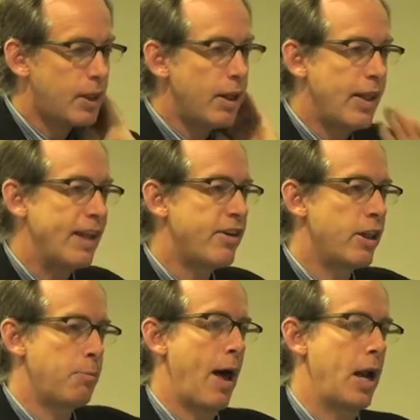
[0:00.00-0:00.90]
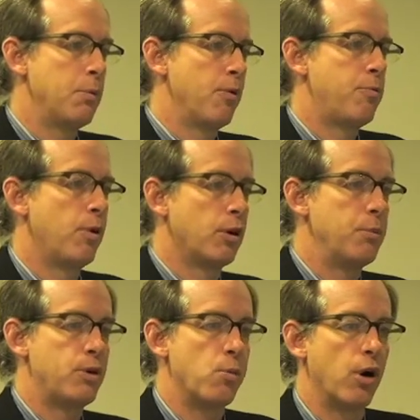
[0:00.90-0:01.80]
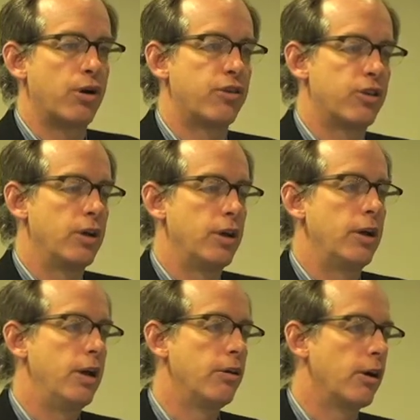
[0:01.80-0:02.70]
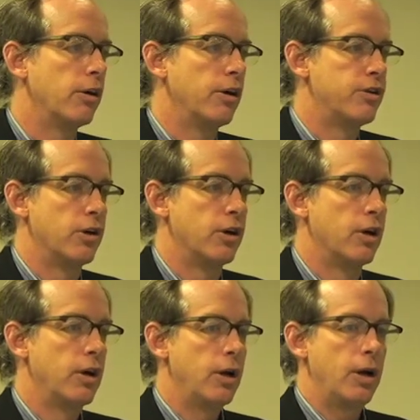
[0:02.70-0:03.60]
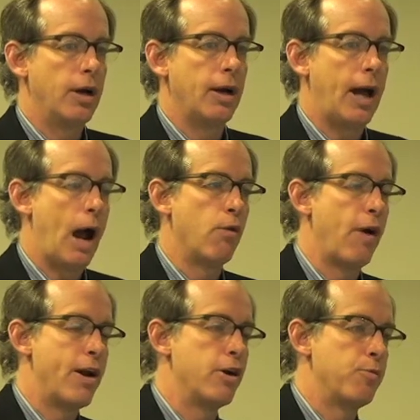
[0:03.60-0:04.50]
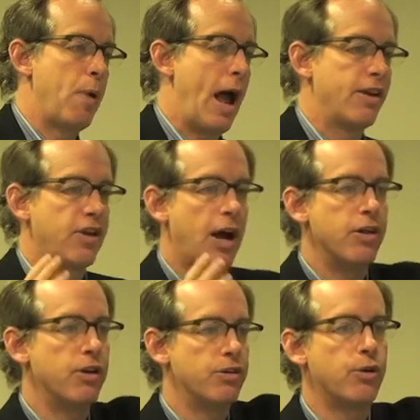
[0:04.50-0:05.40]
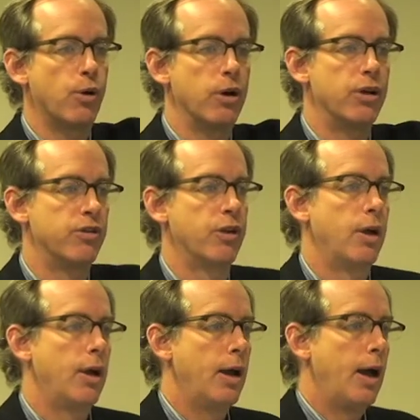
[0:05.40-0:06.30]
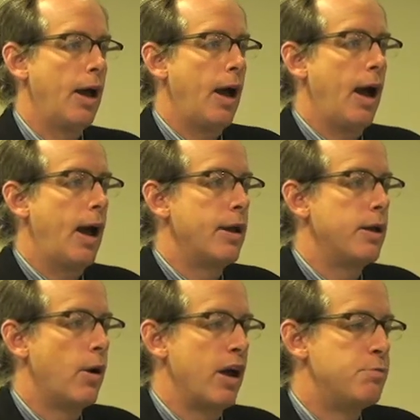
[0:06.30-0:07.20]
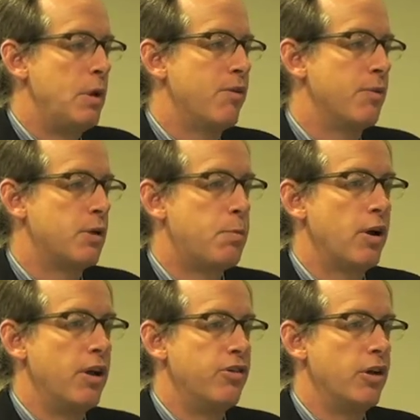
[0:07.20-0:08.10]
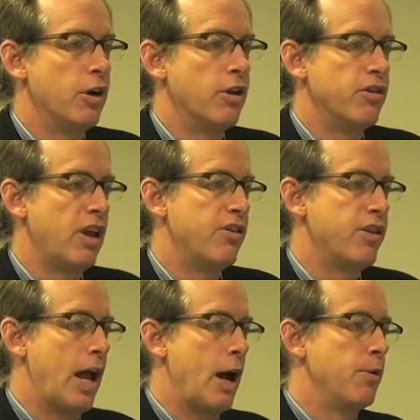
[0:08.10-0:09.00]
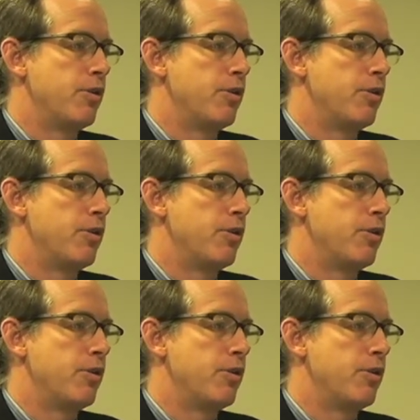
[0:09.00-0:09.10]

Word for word: That's how the pattern of pilgrimage works in literature uh, how writers pass on their stories. You know, I speak from experience here in the sense that I was